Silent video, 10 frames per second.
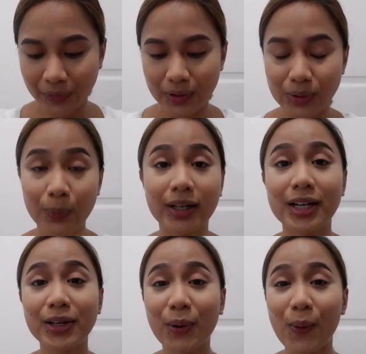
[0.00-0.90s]
So we're
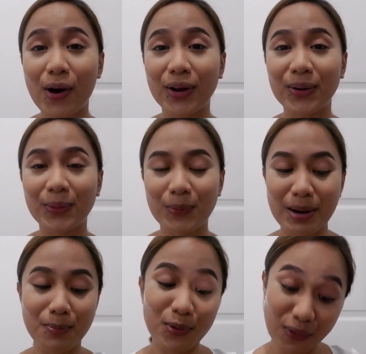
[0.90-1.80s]
gonna go on
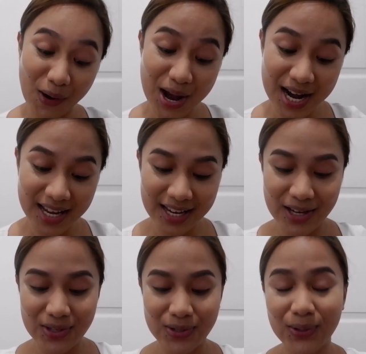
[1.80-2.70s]
and move on
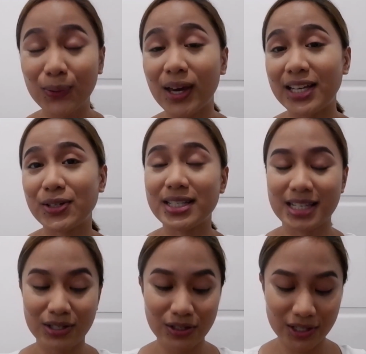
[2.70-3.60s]
to a
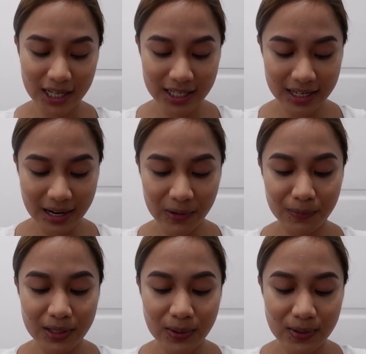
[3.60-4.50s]
transition shade, and I'll
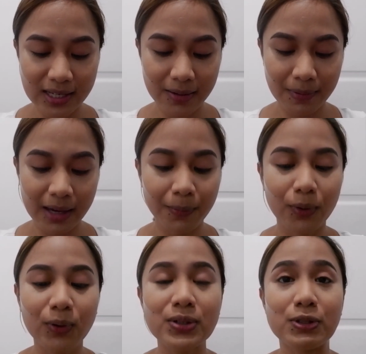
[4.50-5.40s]
be using
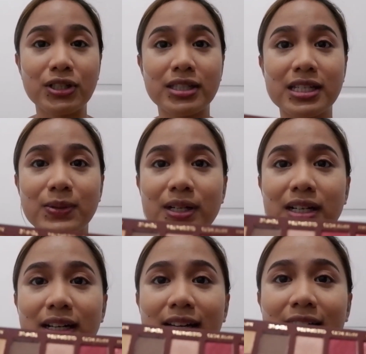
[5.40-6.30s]
Paper Rose, which is this one.